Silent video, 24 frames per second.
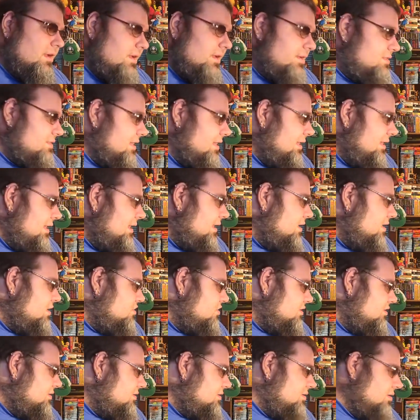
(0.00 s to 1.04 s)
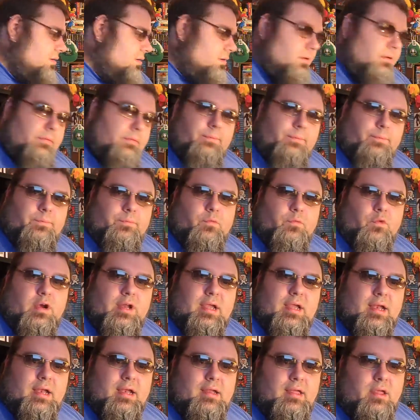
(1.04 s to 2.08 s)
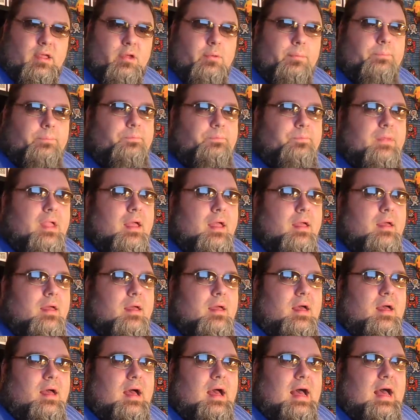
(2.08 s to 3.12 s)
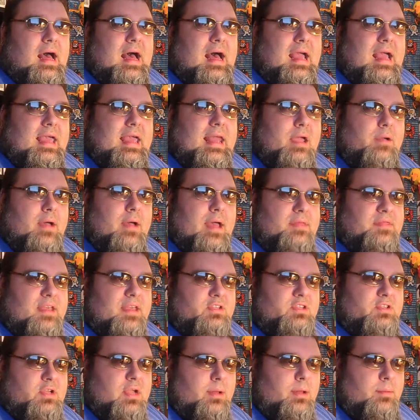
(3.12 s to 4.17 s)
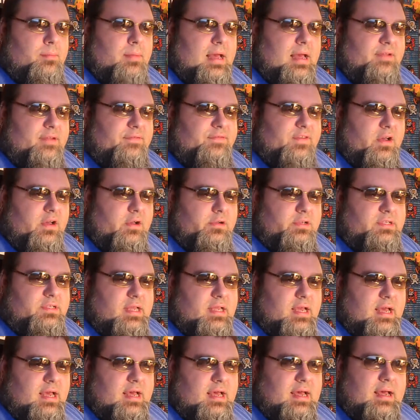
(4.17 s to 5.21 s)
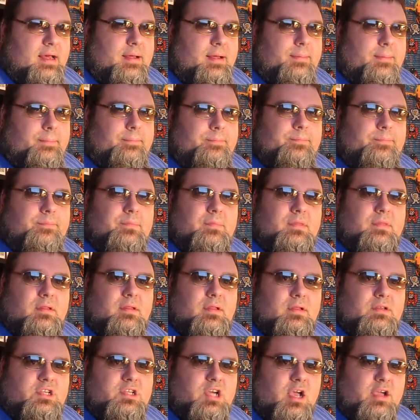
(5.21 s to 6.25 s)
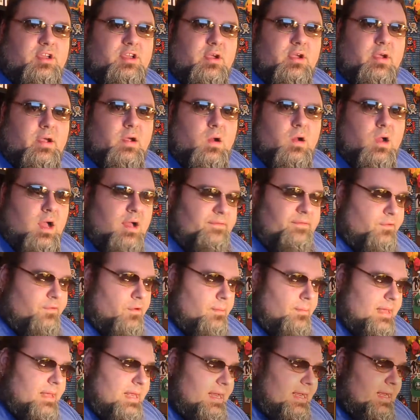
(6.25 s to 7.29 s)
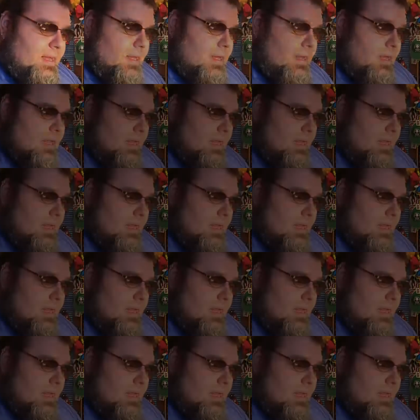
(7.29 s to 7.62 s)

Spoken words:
it's on the hinges, so what are you going to do? Anyway, thanks for coming by, folks. Talk your ear off for a minute.